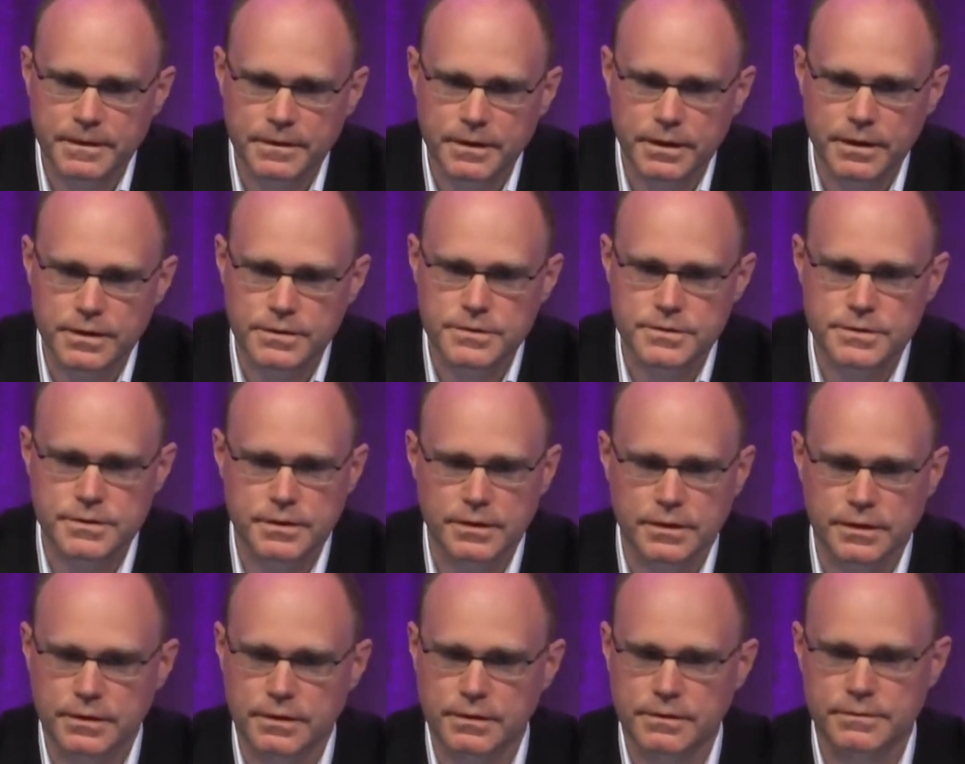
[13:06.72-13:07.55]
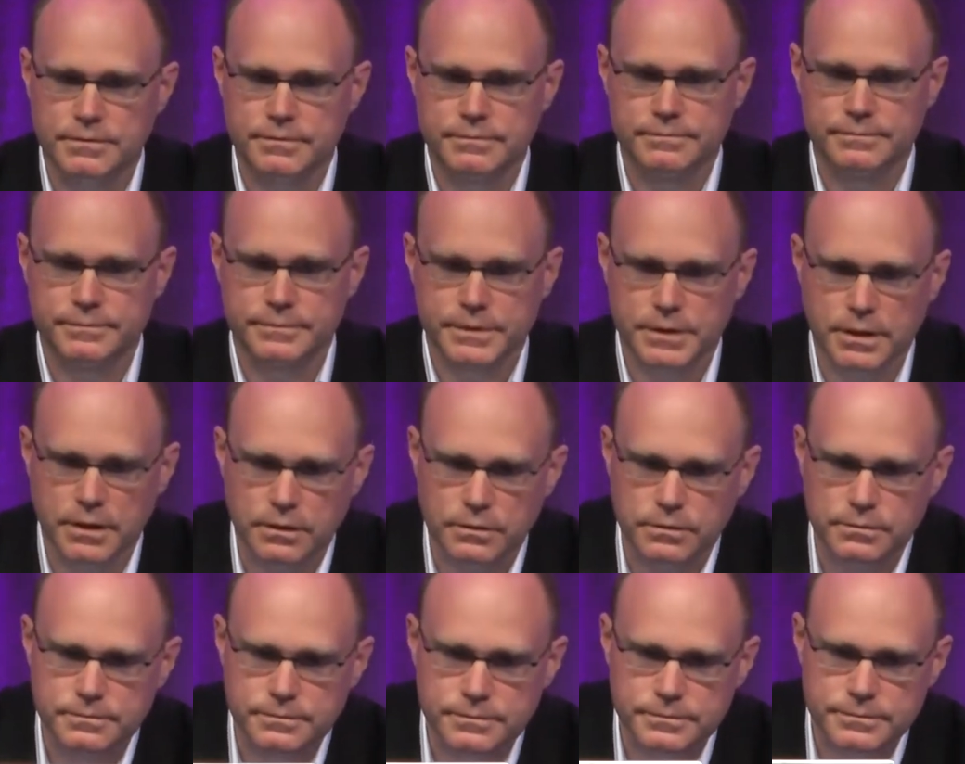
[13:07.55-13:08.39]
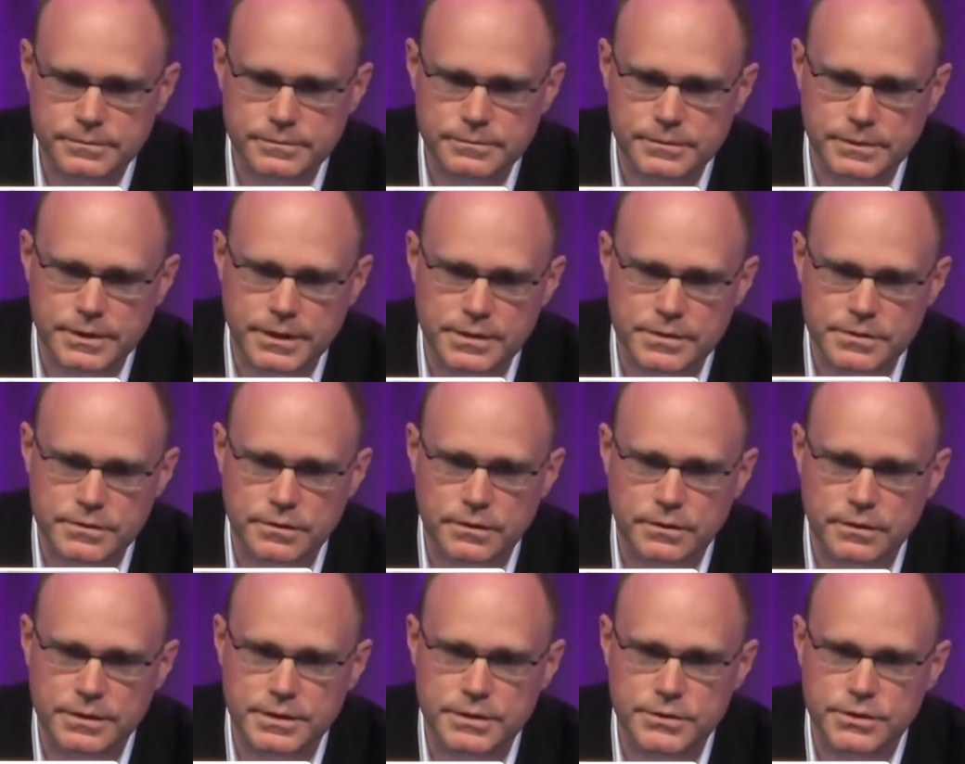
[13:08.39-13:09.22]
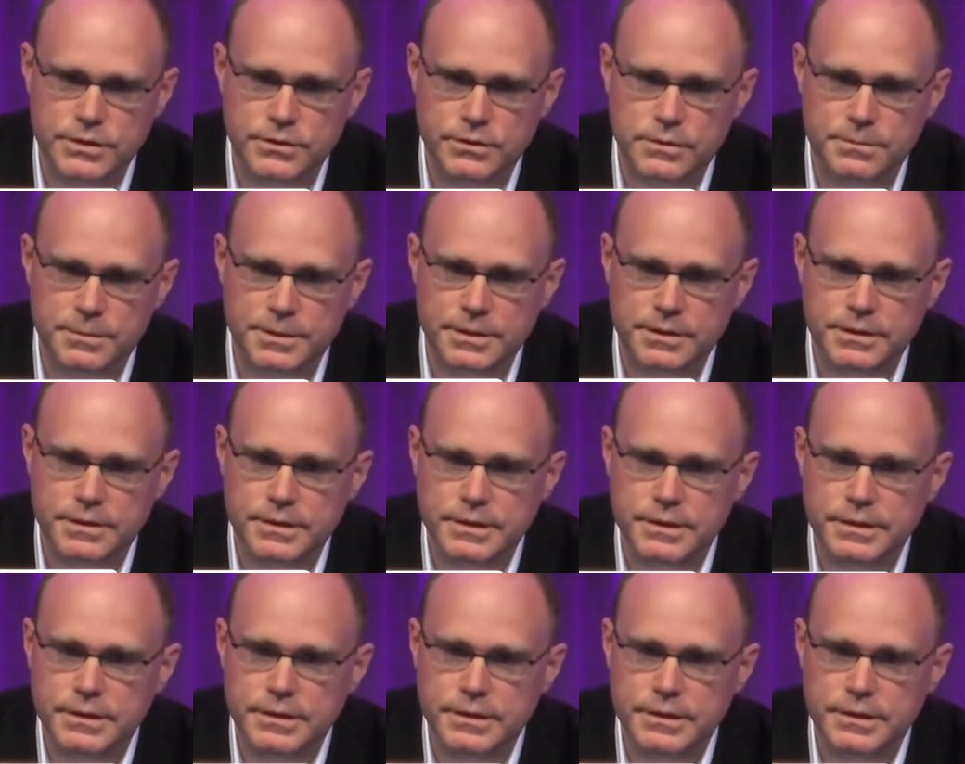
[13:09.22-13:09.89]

It's all in German.